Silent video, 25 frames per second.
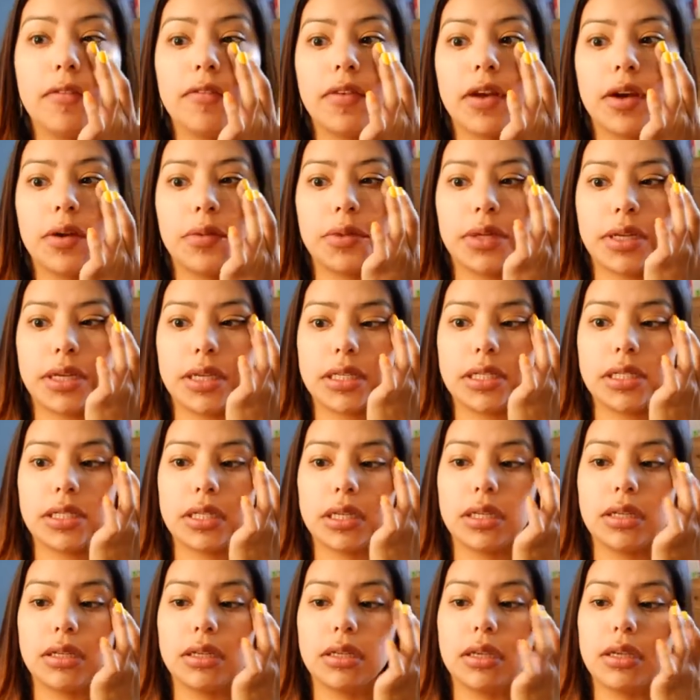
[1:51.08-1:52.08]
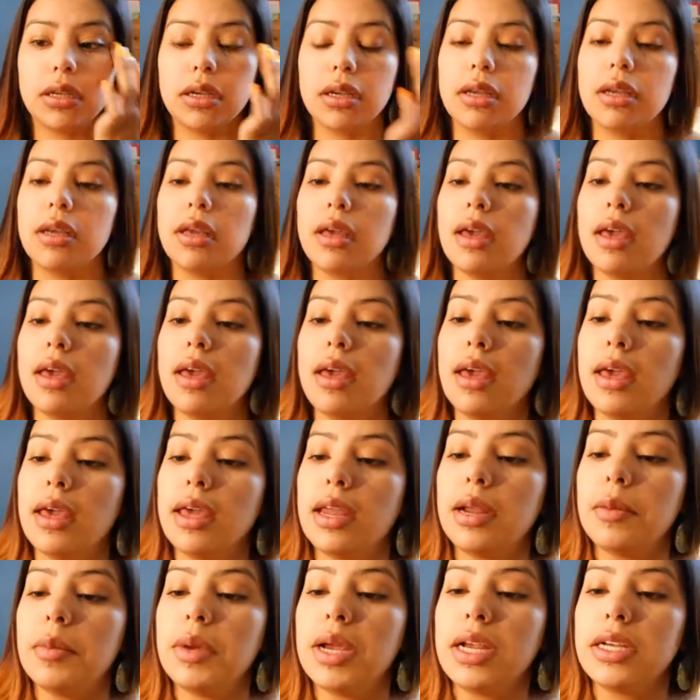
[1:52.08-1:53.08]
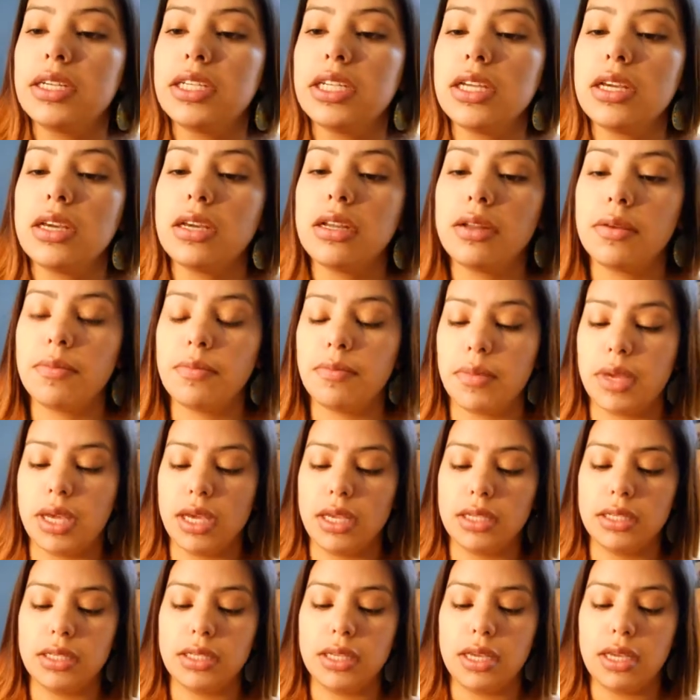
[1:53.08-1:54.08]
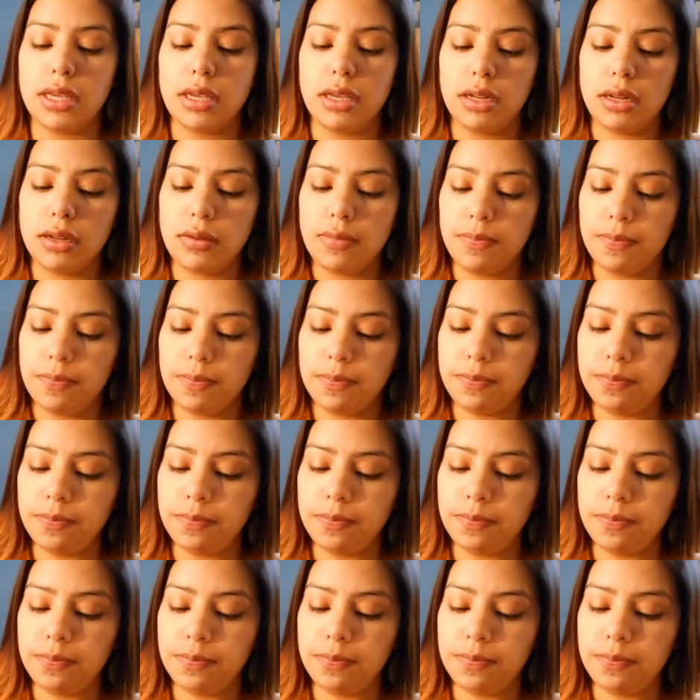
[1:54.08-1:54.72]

foundation, and I'm actually going to mix in